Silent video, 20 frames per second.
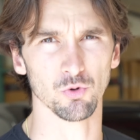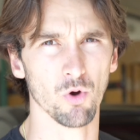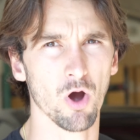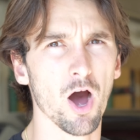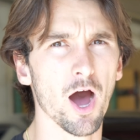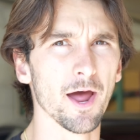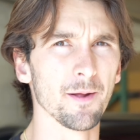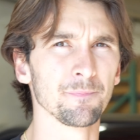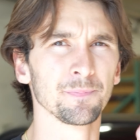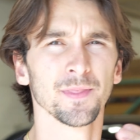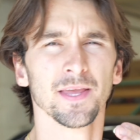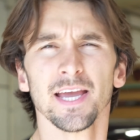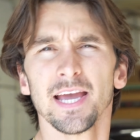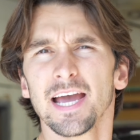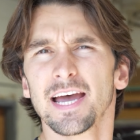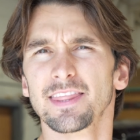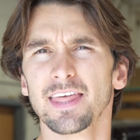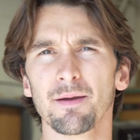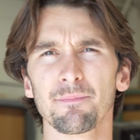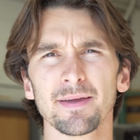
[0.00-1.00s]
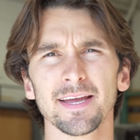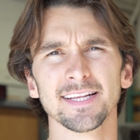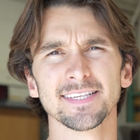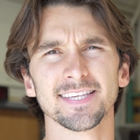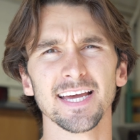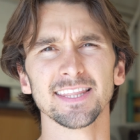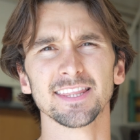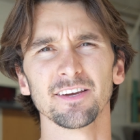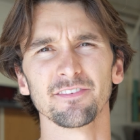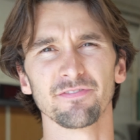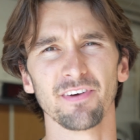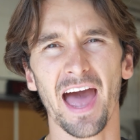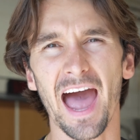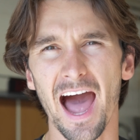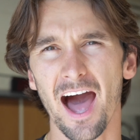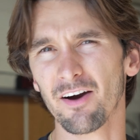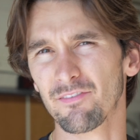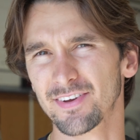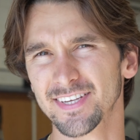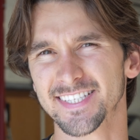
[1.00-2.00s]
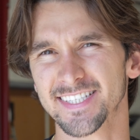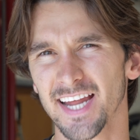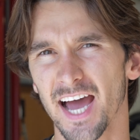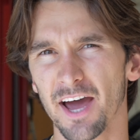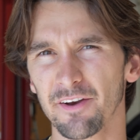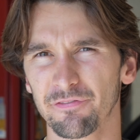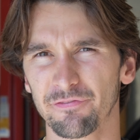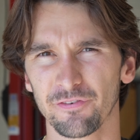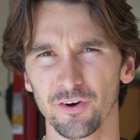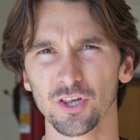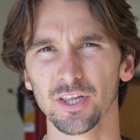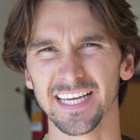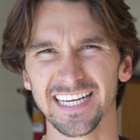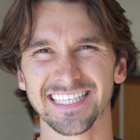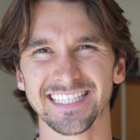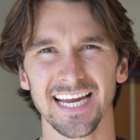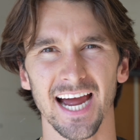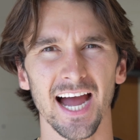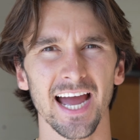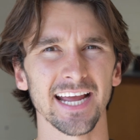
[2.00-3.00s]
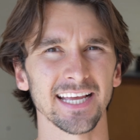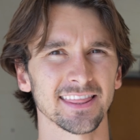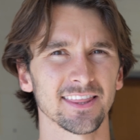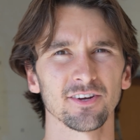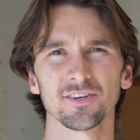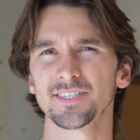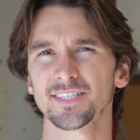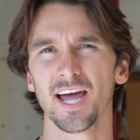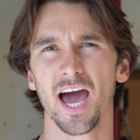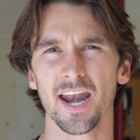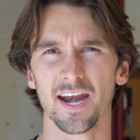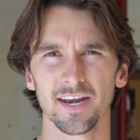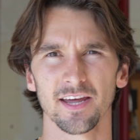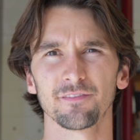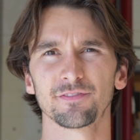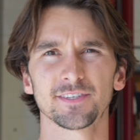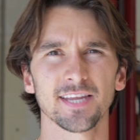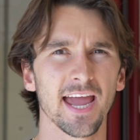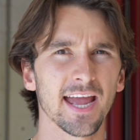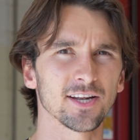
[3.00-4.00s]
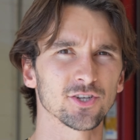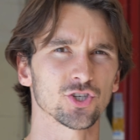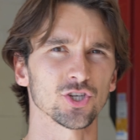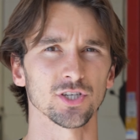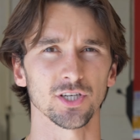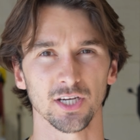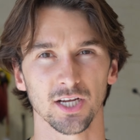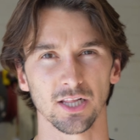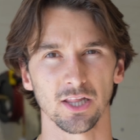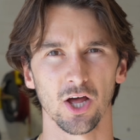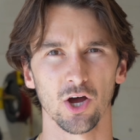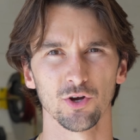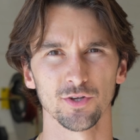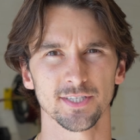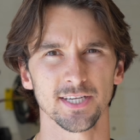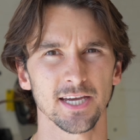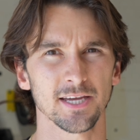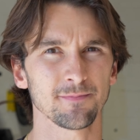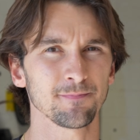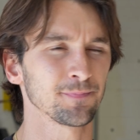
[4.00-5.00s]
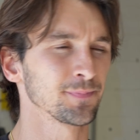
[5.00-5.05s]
want. That means that the valve is not fully tight. There's not enough tension to close it,